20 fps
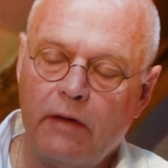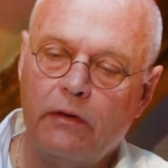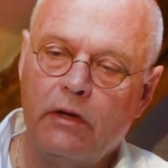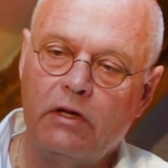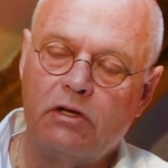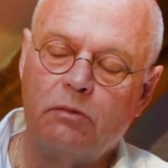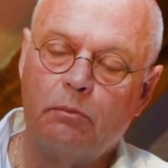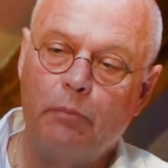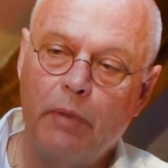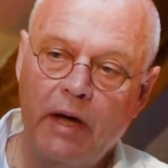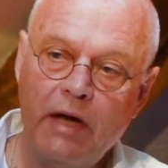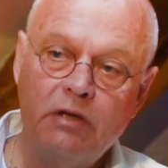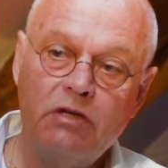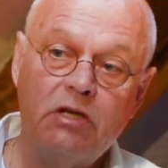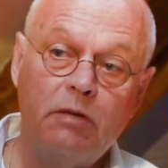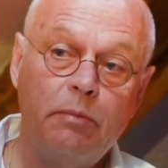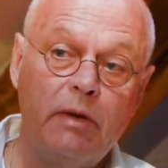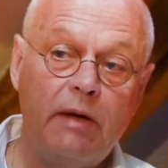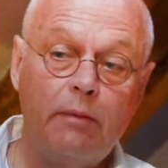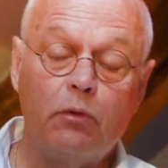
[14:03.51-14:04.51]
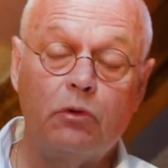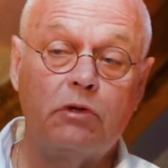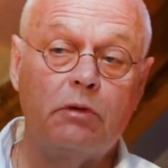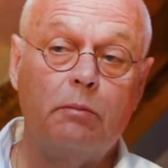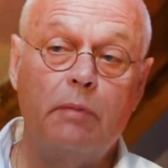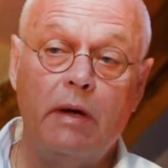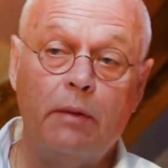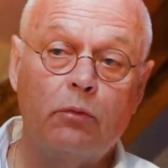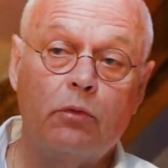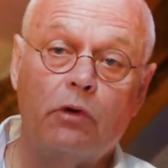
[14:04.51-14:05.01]
it's best to be able to
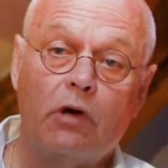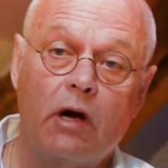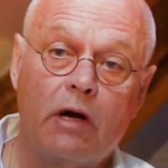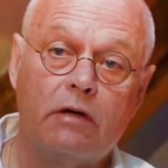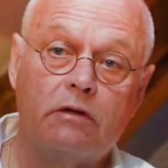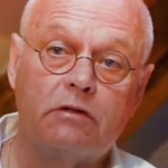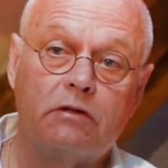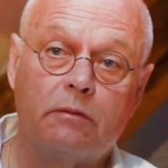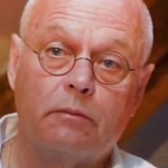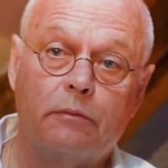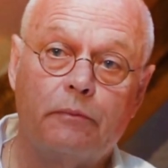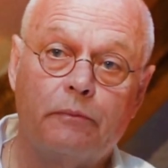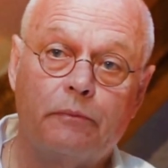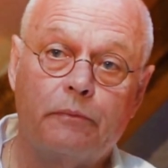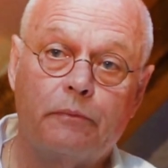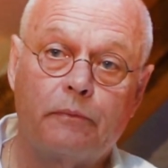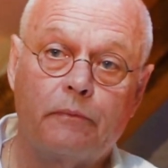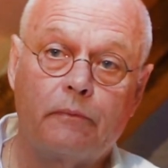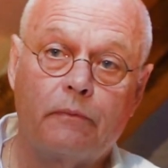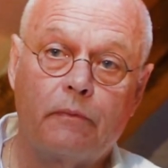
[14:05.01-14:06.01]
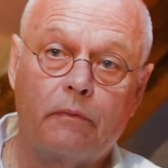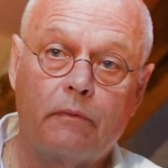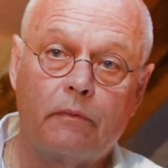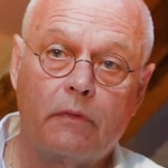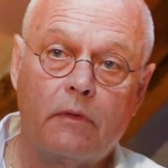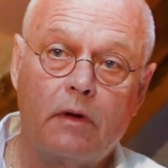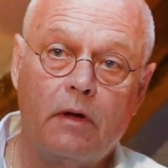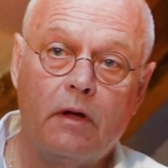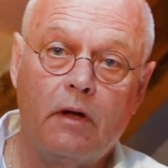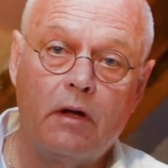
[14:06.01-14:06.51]
memorize them.
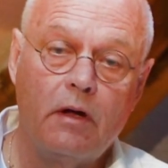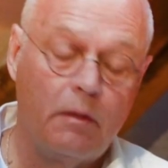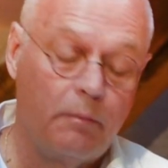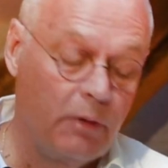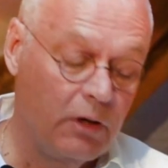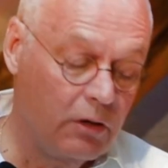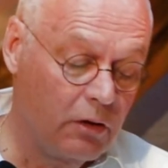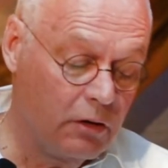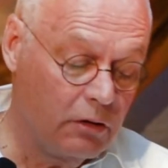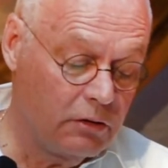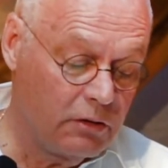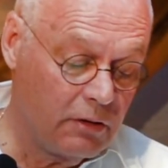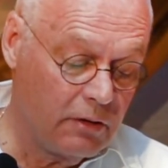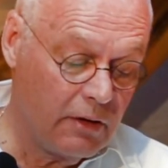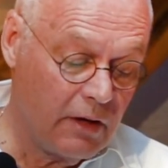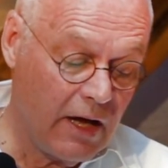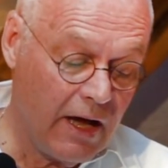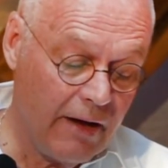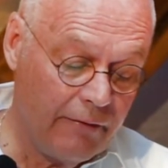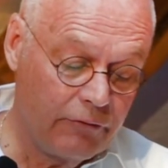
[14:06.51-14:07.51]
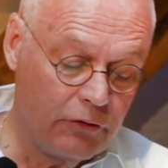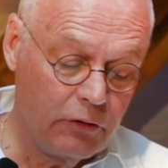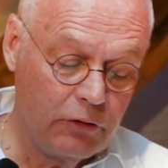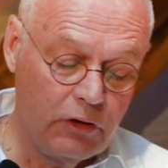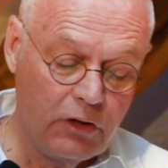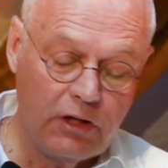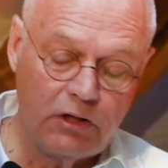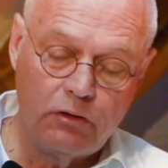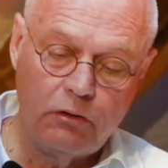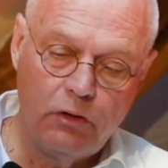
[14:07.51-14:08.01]
Because after you
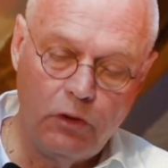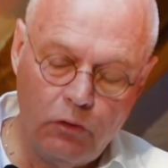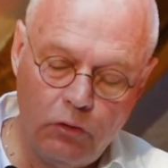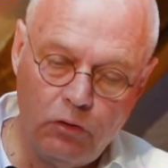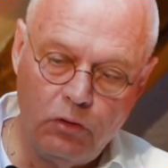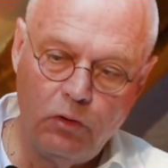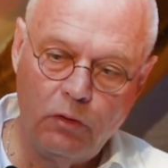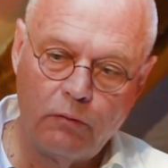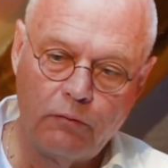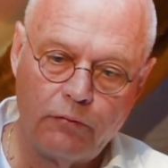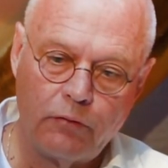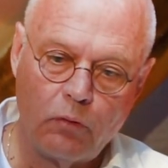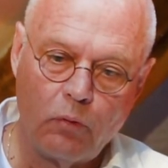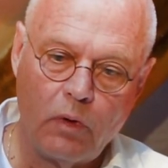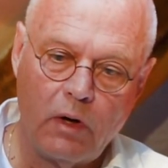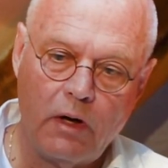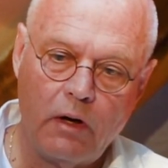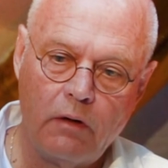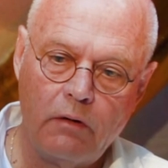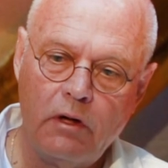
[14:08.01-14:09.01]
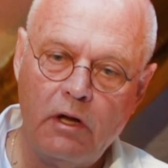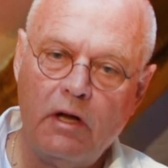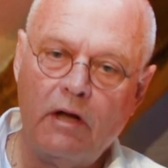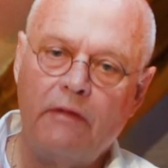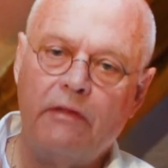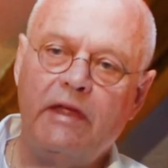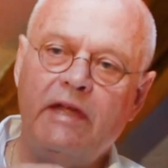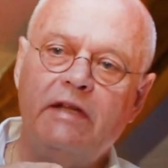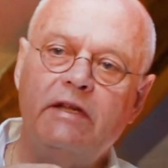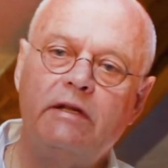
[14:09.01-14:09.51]
get used to them for a while,
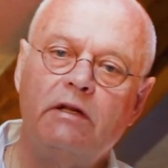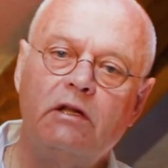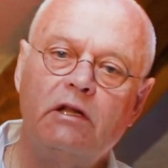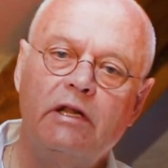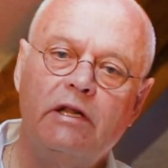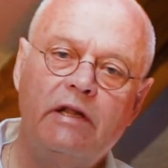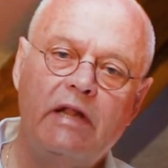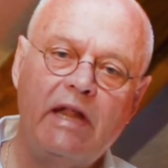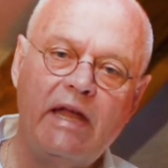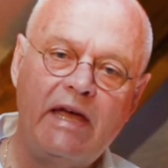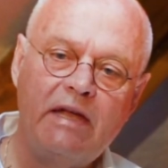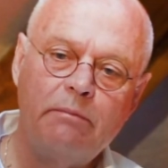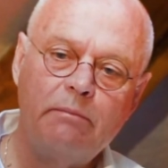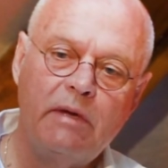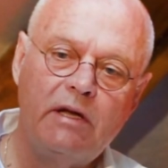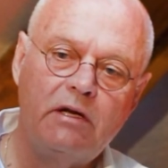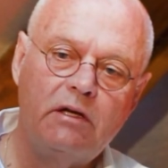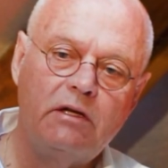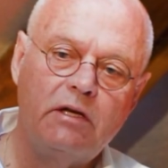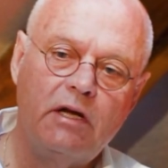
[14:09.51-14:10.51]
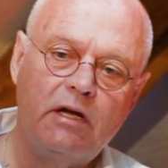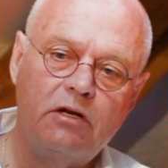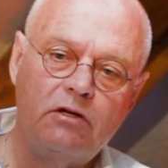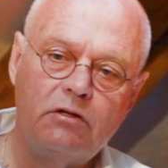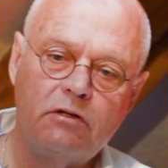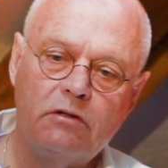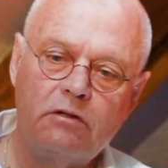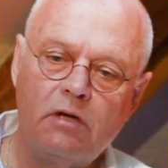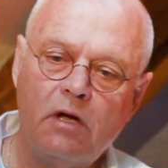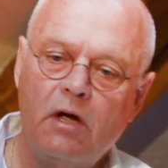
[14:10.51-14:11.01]
then the led
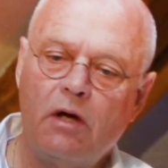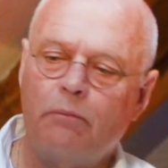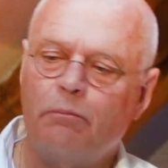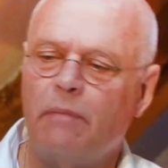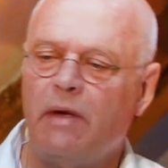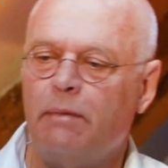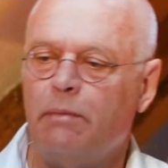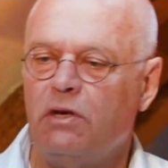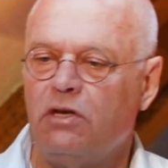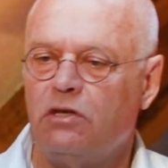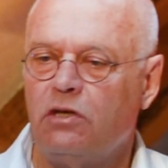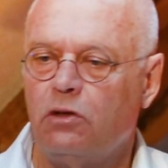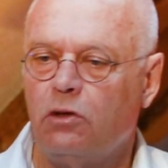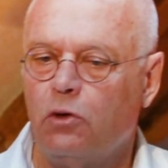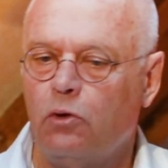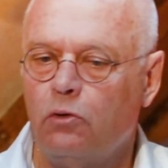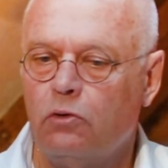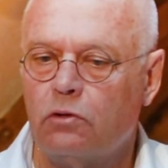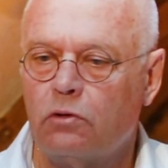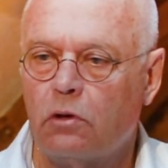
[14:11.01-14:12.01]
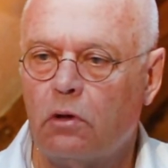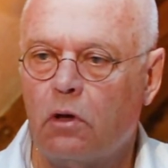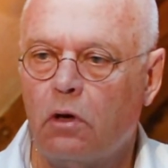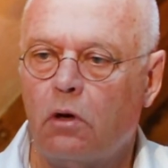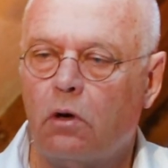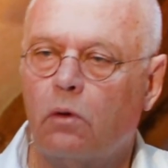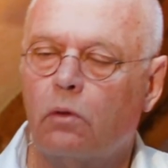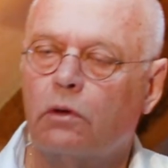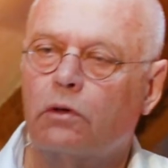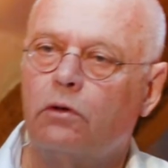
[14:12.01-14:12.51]
meditations may be too
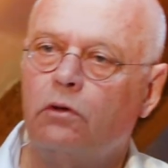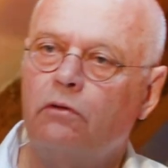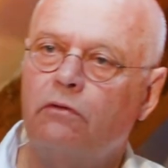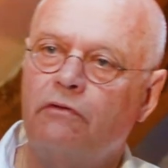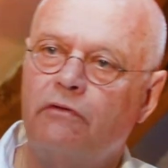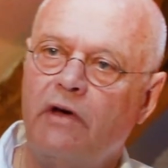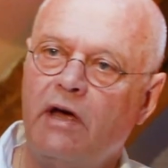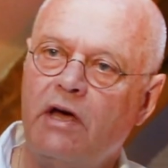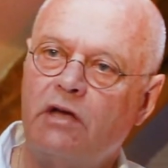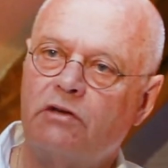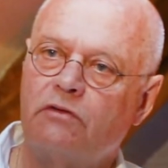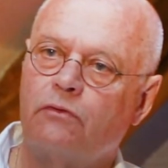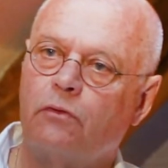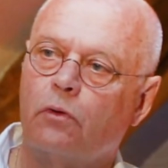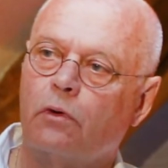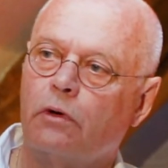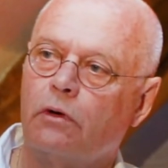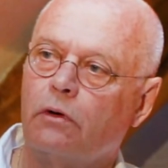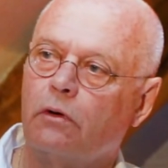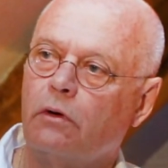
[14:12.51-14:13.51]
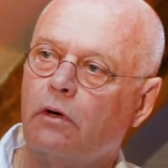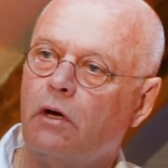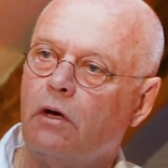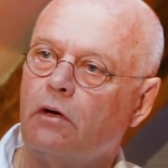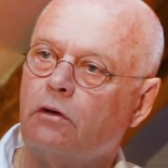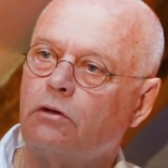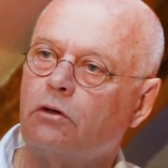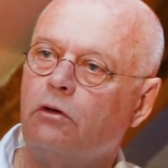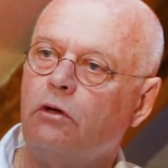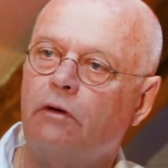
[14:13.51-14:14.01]
slow or too fast for you.
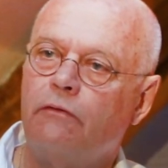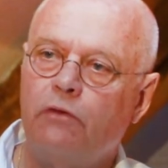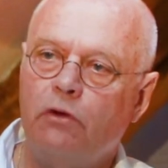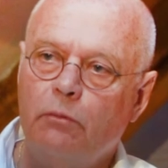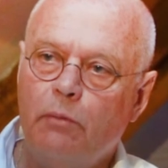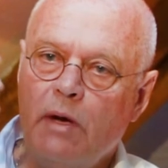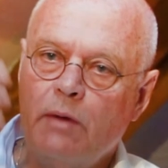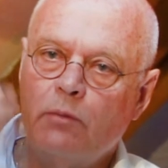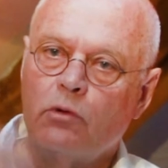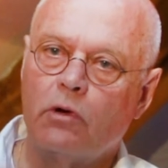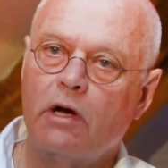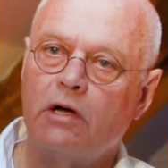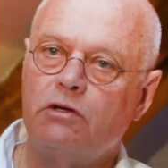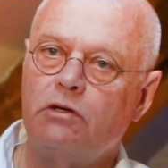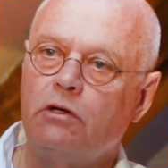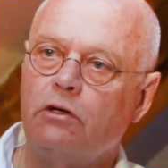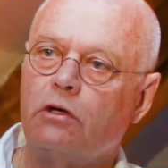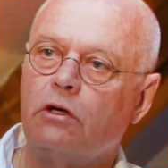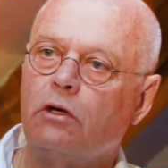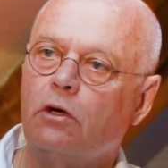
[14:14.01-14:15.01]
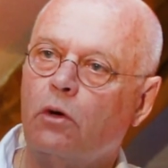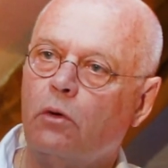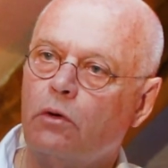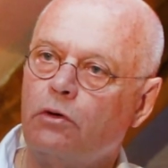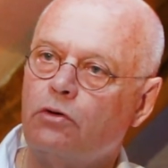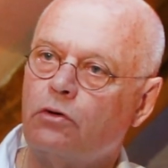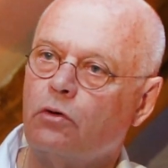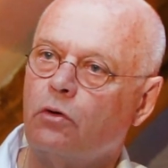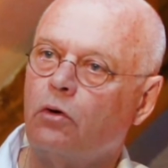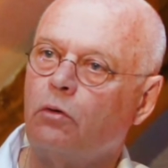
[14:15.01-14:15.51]
So if you memorize it, you can go
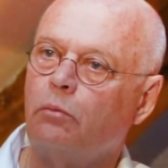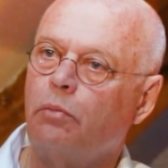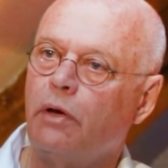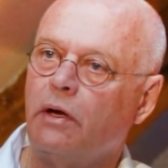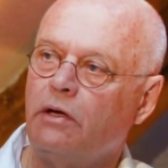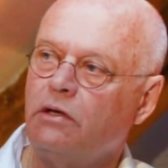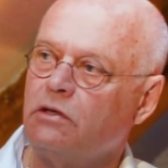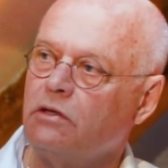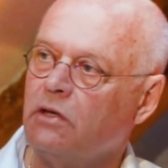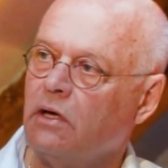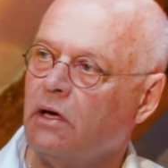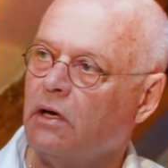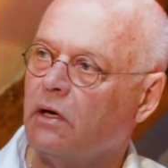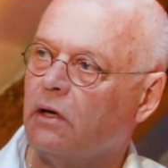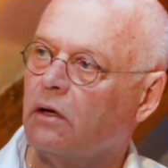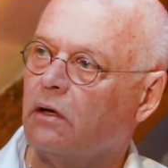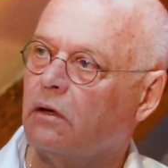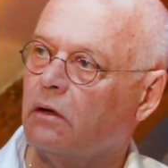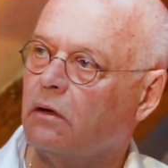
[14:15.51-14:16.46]
at your own pace steady.